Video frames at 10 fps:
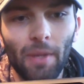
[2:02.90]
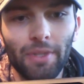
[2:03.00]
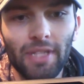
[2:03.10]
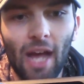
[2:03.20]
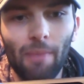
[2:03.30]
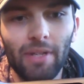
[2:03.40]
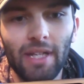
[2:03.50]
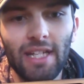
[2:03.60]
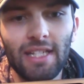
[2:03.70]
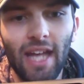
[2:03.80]
And what's
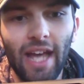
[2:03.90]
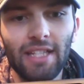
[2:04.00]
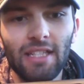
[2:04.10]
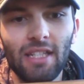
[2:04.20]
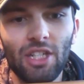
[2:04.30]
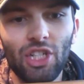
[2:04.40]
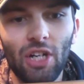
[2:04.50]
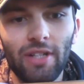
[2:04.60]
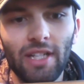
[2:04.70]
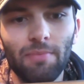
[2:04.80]
happening is as the
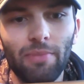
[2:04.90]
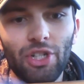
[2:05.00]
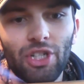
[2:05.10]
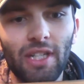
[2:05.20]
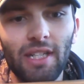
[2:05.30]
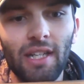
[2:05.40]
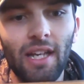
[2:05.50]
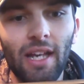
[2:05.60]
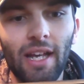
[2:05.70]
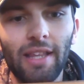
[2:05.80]
shell gets pushed in,
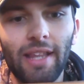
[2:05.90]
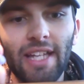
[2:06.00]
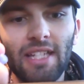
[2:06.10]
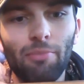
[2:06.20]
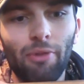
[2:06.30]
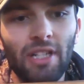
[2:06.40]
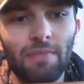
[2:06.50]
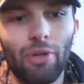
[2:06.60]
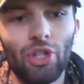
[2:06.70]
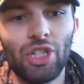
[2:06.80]
that spring is
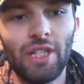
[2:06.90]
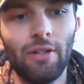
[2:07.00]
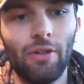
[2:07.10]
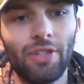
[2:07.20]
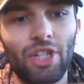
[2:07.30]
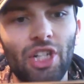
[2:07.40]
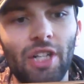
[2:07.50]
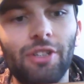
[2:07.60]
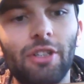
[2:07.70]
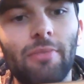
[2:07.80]
pushing out on
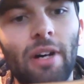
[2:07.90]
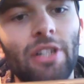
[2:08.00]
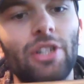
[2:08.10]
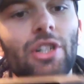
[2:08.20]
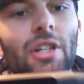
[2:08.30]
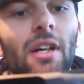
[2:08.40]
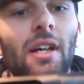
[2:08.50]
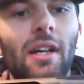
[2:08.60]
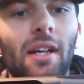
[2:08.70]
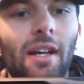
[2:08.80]
the shell too much,
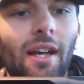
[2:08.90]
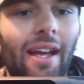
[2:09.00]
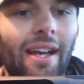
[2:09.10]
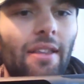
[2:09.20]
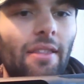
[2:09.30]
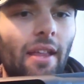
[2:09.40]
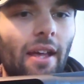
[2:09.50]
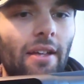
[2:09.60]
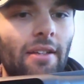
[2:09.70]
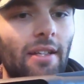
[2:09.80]
and
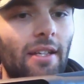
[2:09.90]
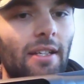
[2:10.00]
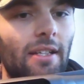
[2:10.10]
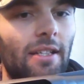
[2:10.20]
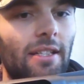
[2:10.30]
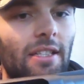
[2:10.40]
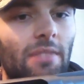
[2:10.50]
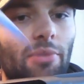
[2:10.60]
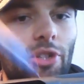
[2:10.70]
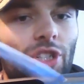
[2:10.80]
then it is
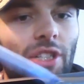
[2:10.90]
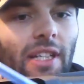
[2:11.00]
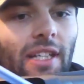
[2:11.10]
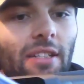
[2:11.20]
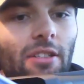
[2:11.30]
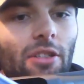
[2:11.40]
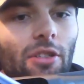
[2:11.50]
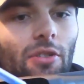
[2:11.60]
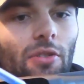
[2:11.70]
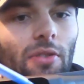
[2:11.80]
pushing it
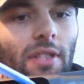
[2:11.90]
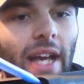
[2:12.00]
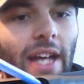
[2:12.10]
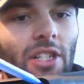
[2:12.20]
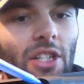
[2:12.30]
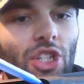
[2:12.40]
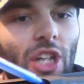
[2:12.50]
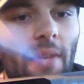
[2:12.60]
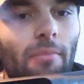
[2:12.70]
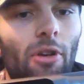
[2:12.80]
into the edge of the
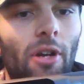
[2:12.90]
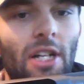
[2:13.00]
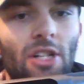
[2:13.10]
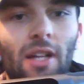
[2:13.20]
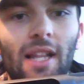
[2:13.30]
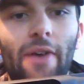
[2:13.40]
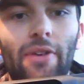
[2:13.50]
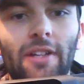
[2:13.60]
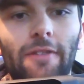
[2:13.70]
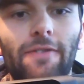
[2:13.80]
chamber, and it's not
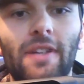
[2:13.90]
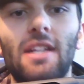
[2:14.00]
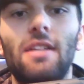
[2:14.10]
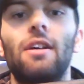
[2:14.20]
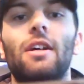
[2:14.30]
allowing it to feed.